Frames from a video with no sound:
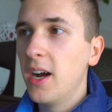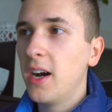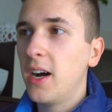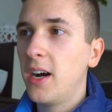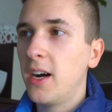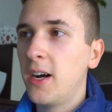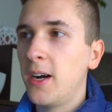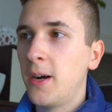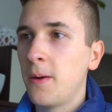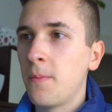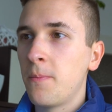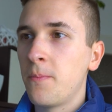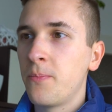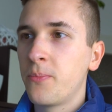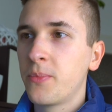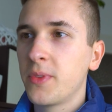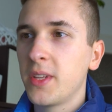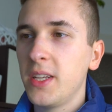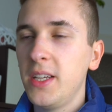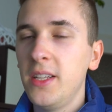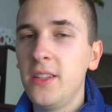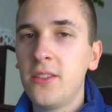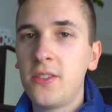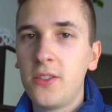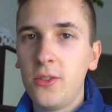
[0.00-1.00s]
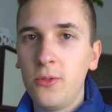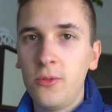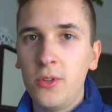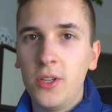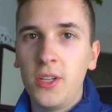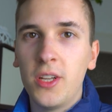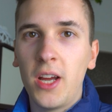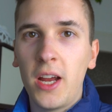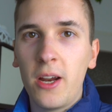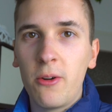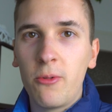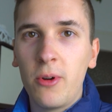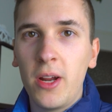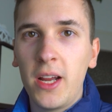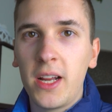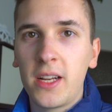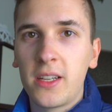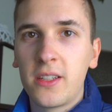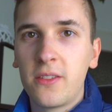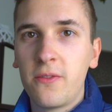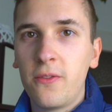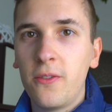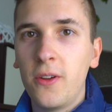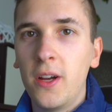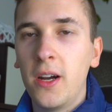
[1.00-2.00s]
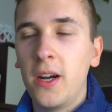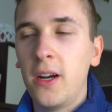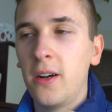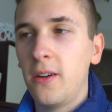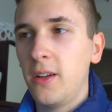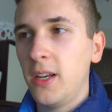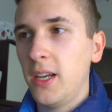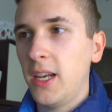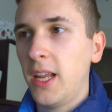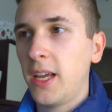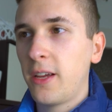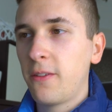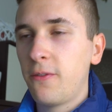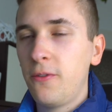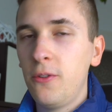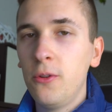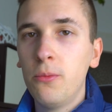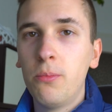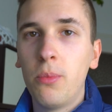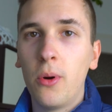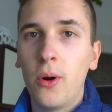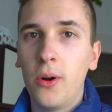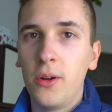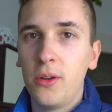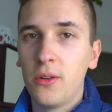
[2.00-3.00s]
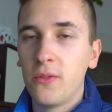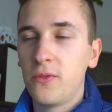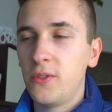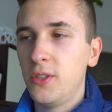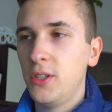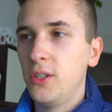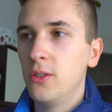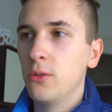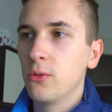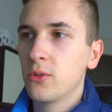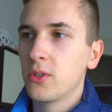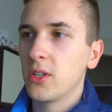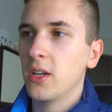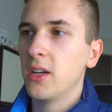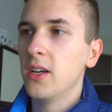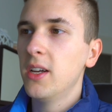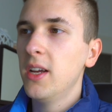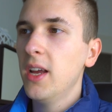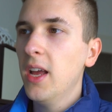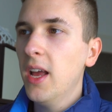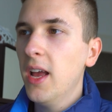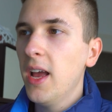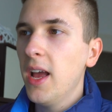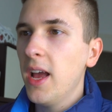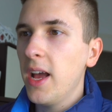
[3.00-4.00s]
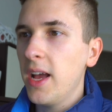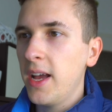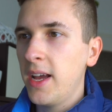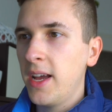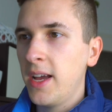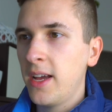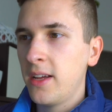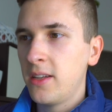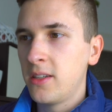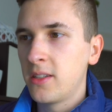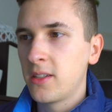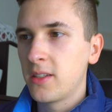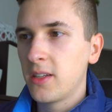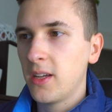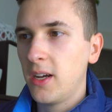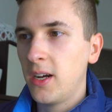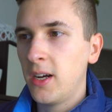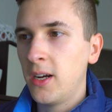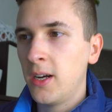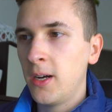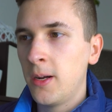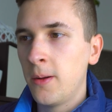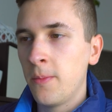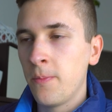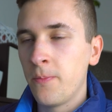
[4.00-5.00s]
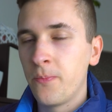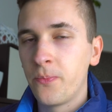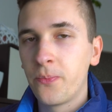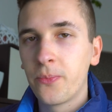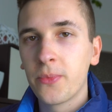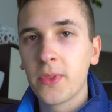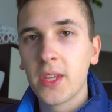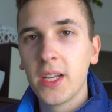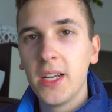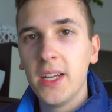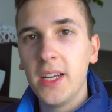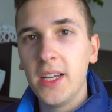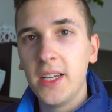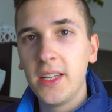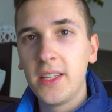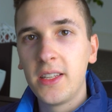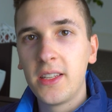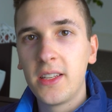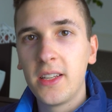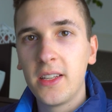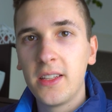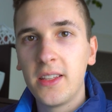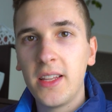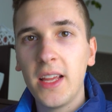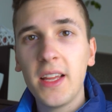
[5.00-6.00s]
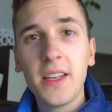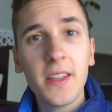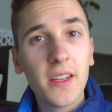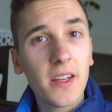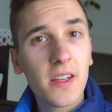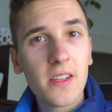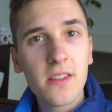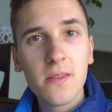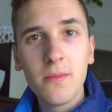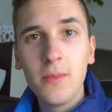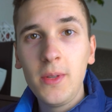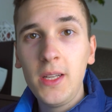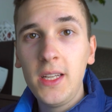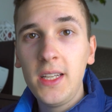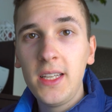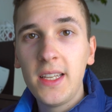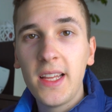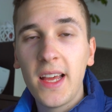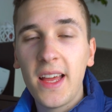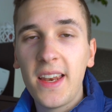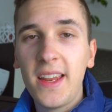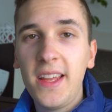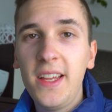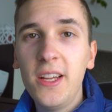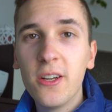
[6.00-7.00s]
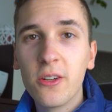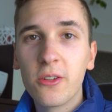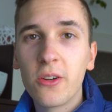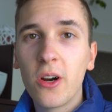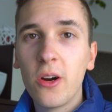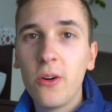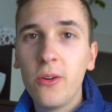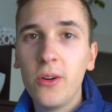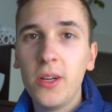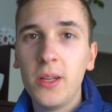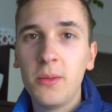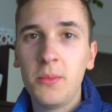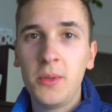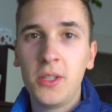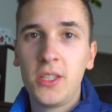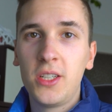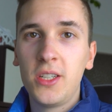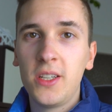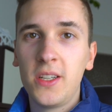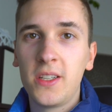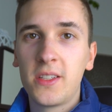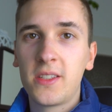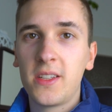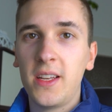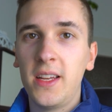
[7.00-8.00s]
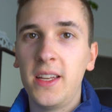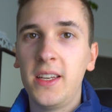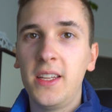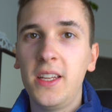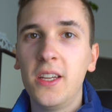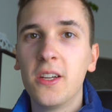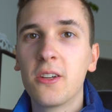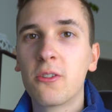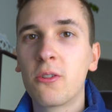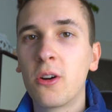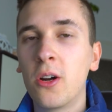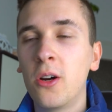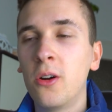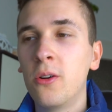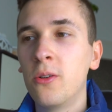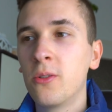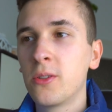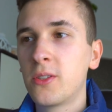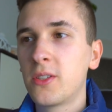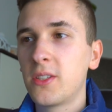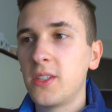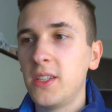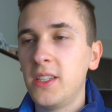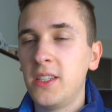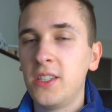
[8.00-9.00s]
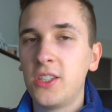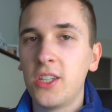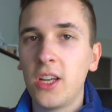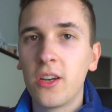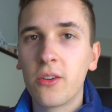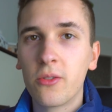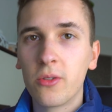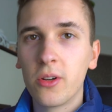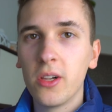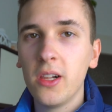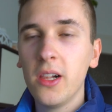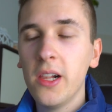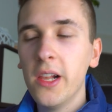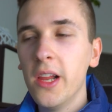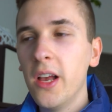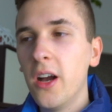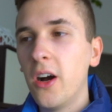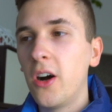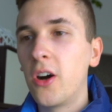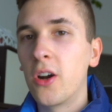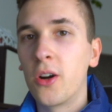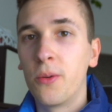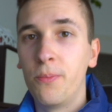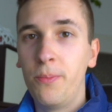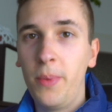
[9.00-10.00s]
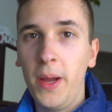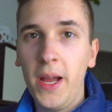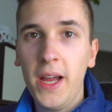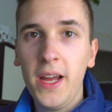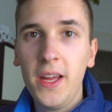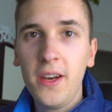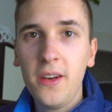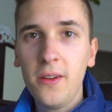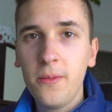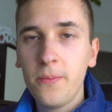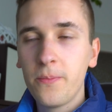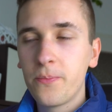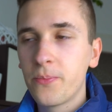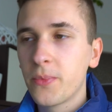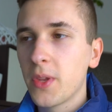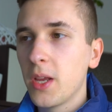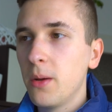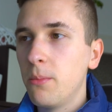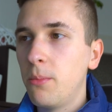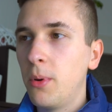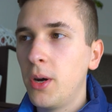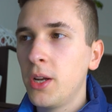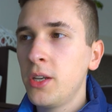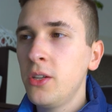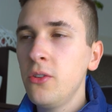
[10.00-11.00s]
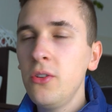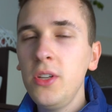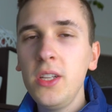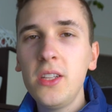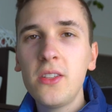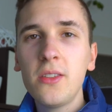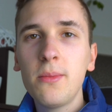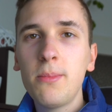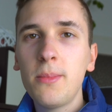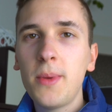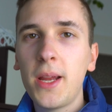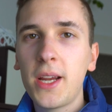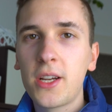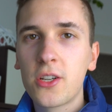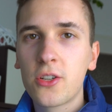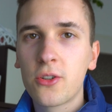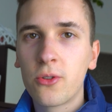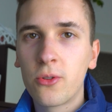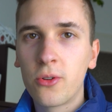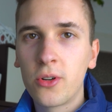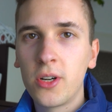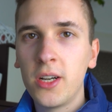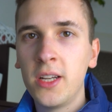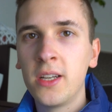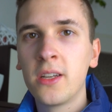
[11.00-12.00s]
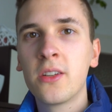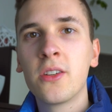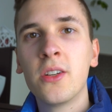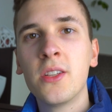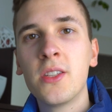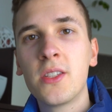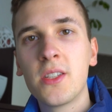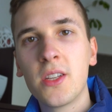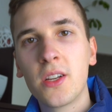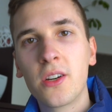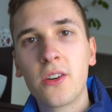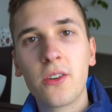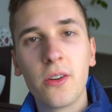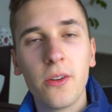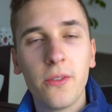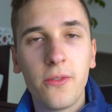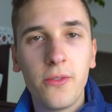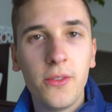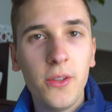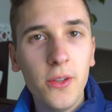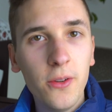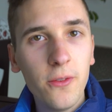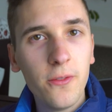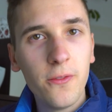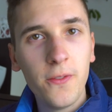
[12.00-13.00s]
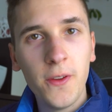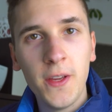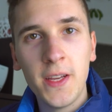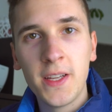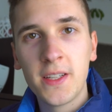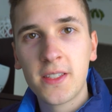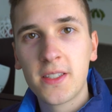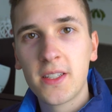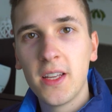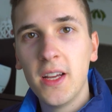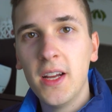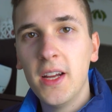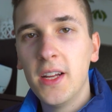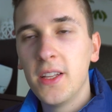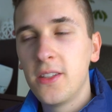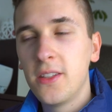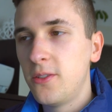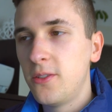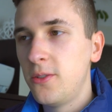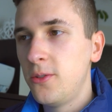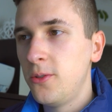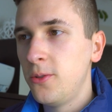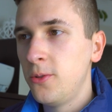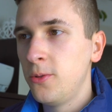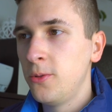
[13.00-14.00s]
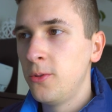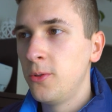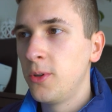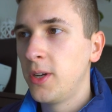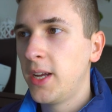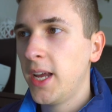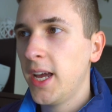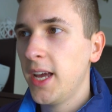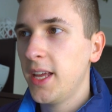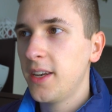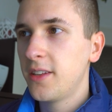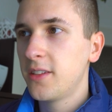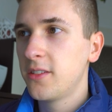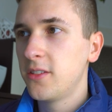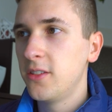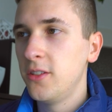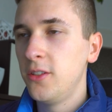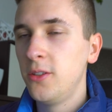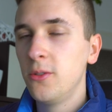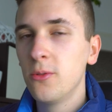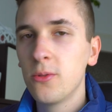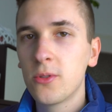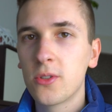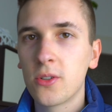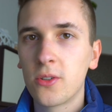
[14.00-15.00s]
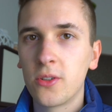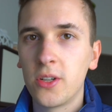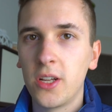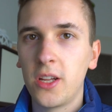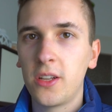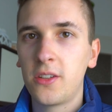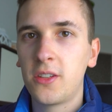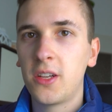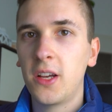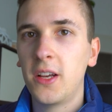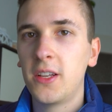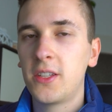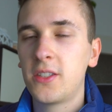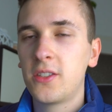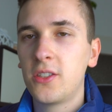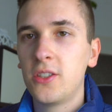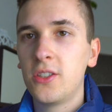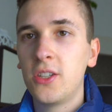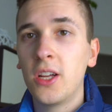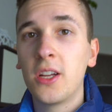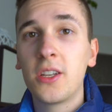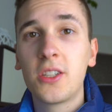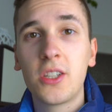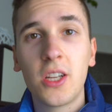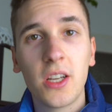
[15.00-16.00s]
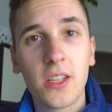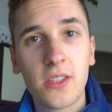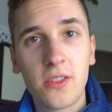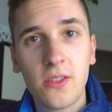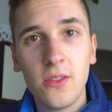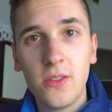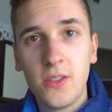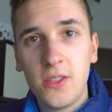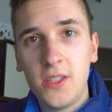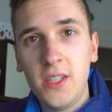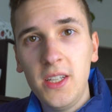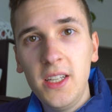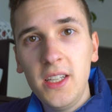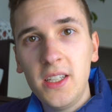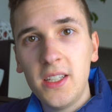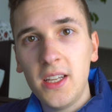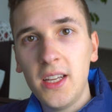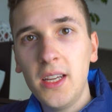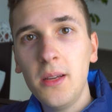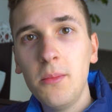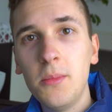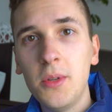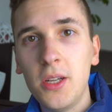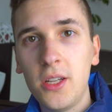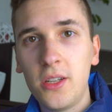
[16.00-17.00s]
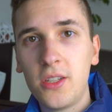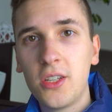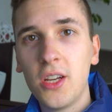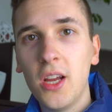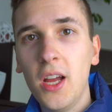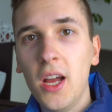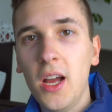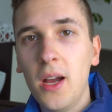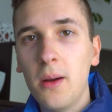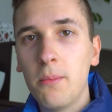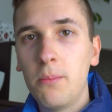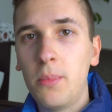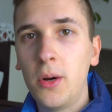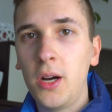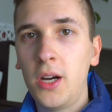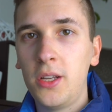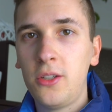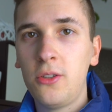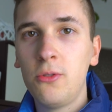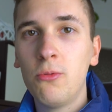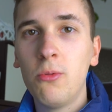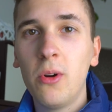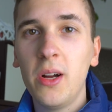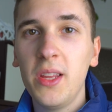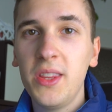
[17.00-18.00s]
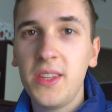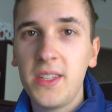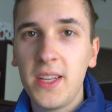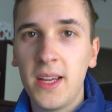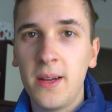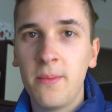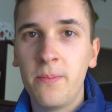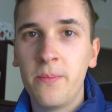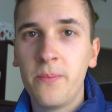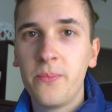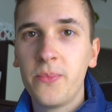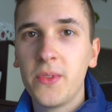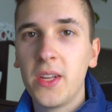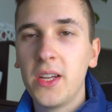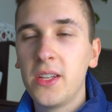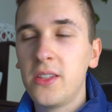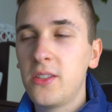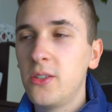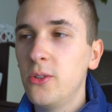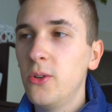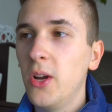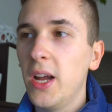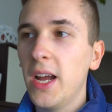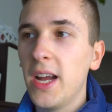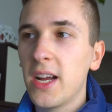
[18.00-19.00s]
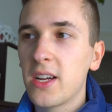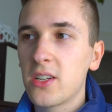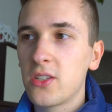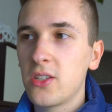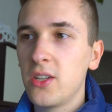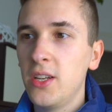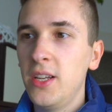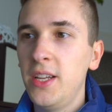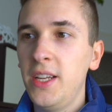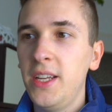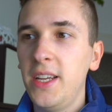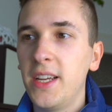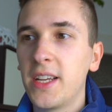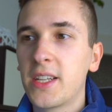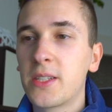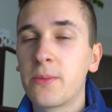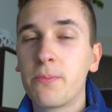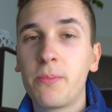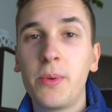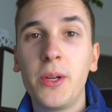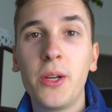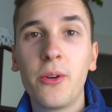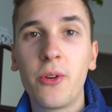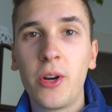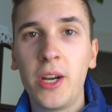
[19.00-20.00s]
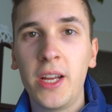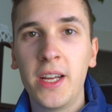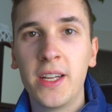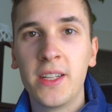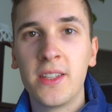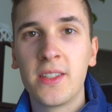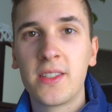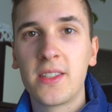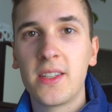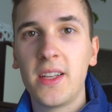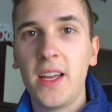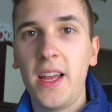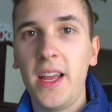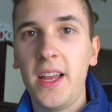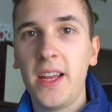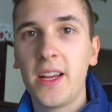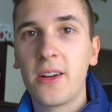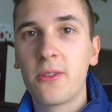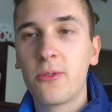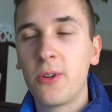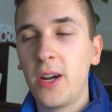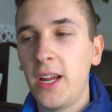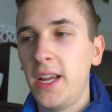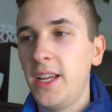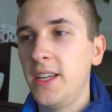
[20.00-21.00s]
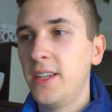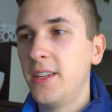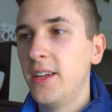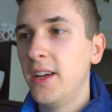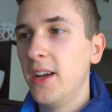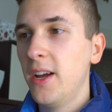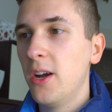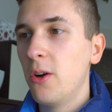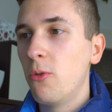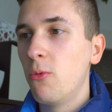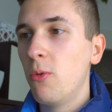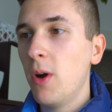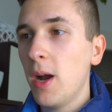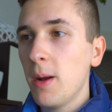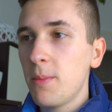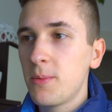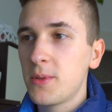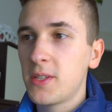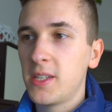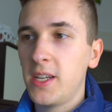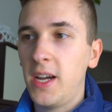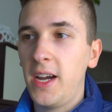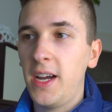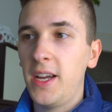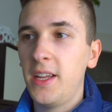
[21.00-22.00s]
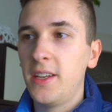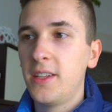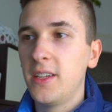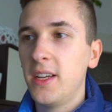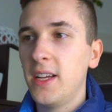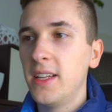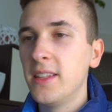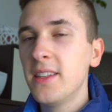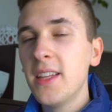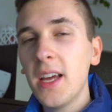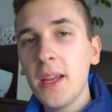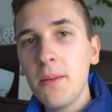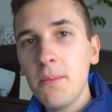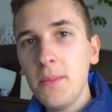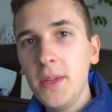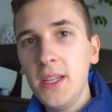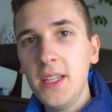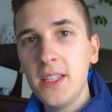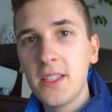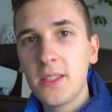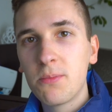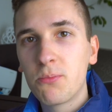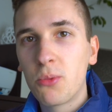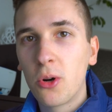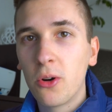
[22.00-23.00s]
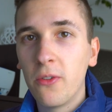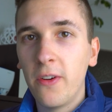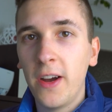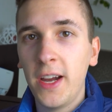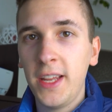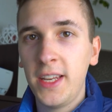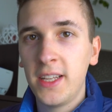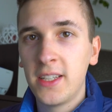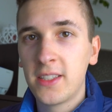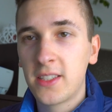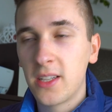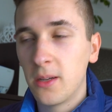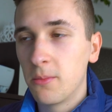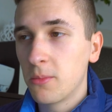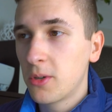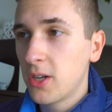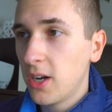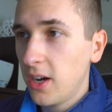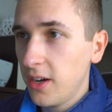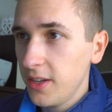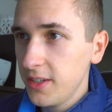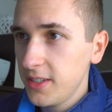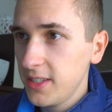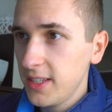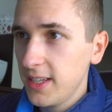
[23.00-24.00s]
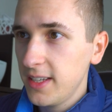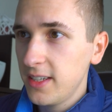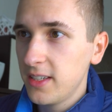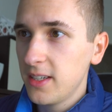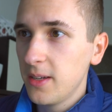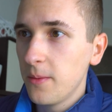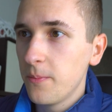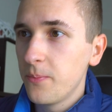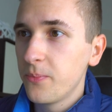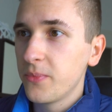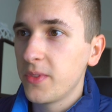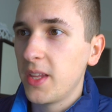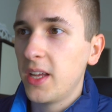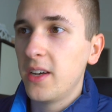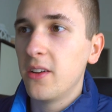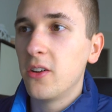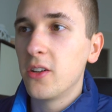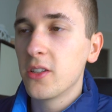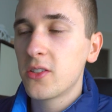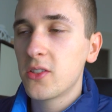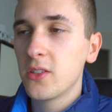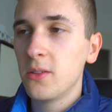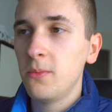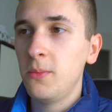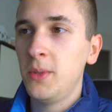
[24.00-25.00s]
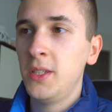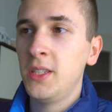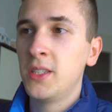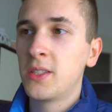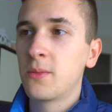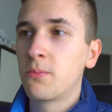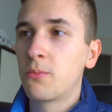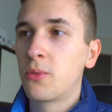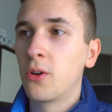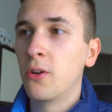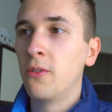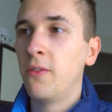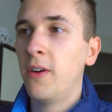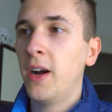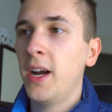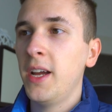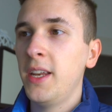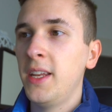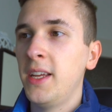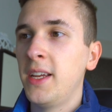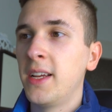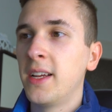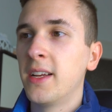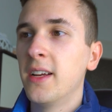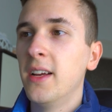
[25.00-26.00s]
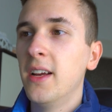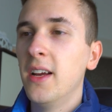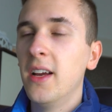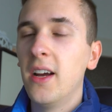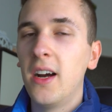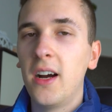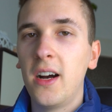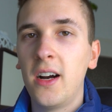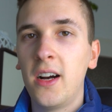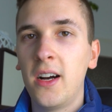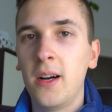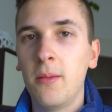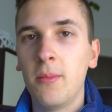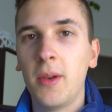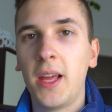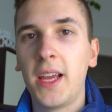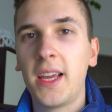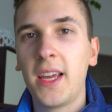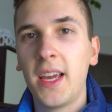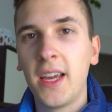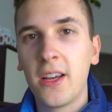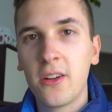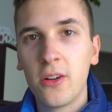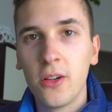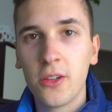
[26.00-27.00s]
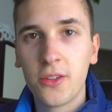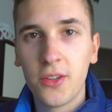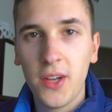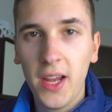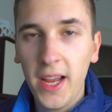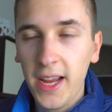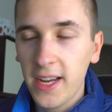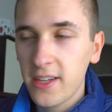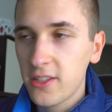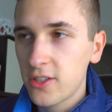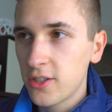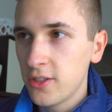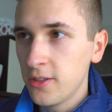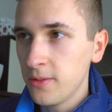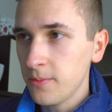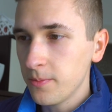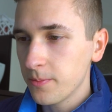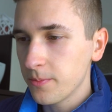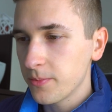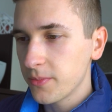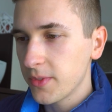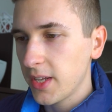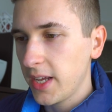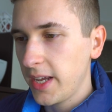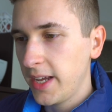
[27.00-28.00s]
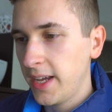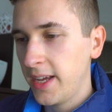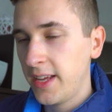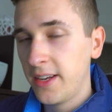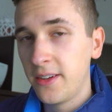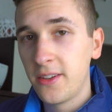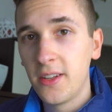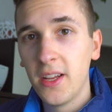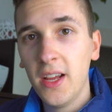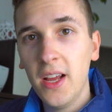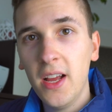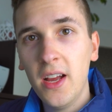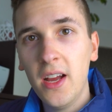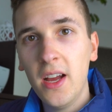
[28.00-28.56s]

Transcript: um, into the direct uh, like viewpoint of the user. And um, it that doesn't mean that hero images and heroes in general are bad. But you need to make sure and consider a few things to get the user not just not just to see the image, but you want them to actually experience a great website. And that means providing some content. That also means providing um, like a call to action. And